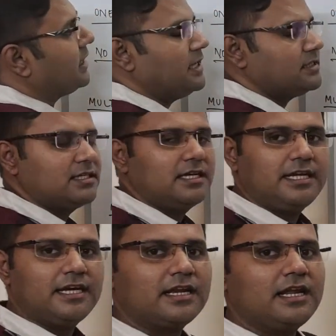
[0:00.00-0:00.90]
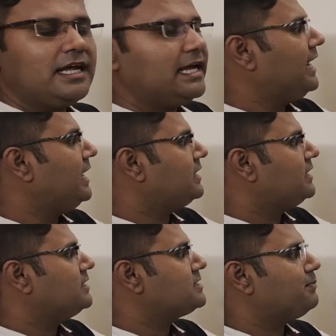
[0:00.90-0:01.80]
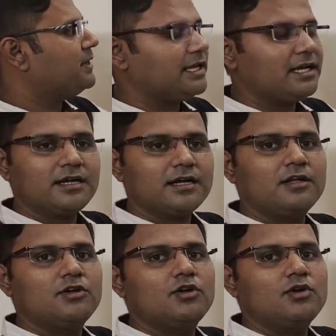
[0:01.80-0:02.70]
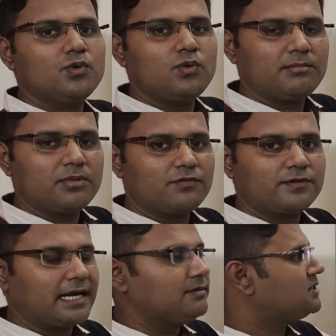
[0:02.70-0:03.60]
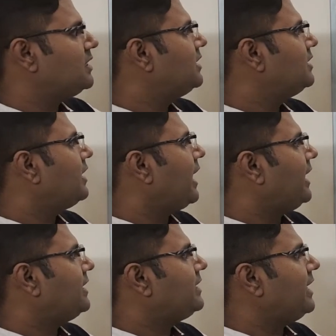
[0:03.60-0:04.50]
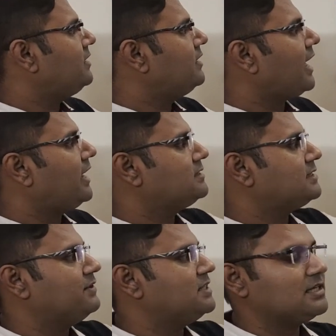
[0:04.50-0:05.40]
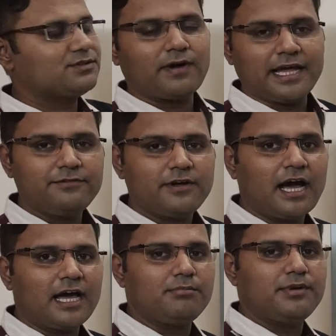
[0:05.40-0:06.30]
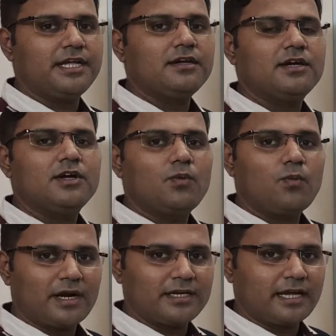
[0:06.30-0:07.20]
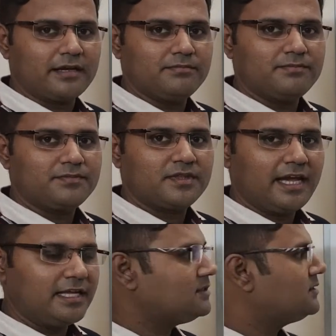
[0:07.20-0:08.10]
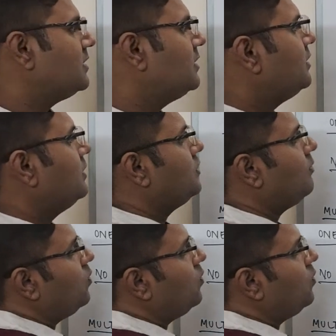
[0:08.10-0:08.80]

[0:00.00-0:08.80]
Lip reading: case here 8 is repeating 2 number of times and 10, 9, 7, 6, 5 are repeating 1 time. Hence, the